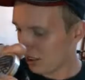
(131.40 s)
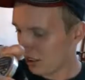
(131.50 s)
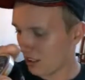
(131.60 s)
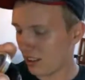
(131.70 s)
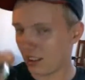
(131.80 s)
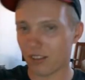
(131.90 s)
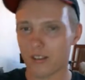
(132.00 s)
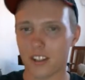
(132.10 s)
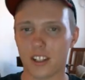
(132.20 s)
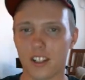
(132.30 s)
I think it's trying
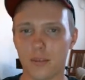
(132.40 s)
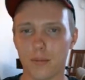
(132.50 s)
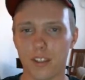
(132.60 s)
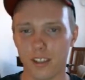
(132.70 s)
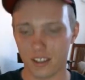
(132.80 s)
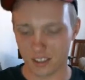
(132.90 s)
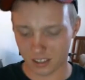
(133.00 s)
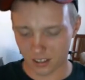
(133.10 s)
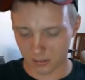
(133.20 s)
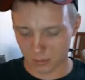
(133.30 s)
to kill me. A
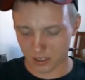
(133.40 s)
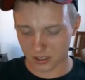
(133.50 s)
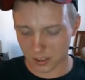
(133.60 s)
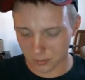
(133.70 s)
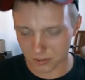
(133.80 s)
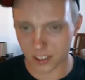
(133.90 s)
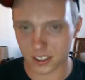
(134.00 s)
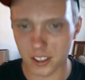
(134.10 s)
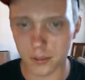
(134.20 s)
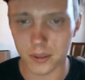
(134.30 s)
little piece of dip is trying to
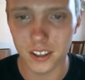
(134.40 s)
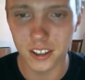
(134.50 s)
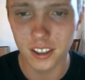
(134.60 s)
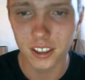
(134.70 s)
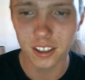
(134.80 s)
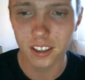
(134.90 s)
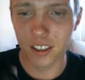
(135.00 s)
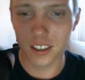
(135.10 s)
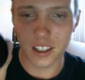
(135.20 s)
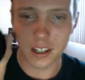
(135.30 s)
kill me.
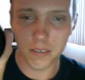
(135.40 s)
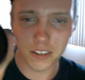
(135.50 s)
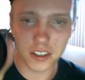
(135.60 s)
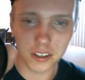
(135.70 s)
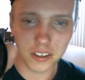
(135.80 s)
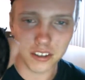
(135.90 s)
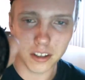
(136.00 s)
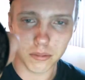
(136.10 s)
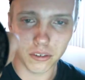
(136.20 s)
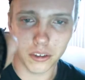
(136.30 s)
I've already dipped
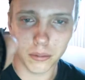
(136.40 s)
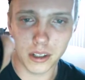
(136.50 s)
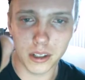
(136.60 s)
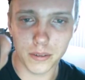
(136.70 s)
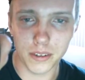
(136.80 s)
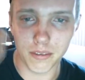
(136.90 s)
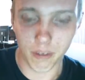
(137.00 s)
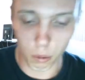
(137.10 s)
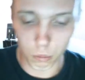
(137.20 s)
a little bit of it. Oh,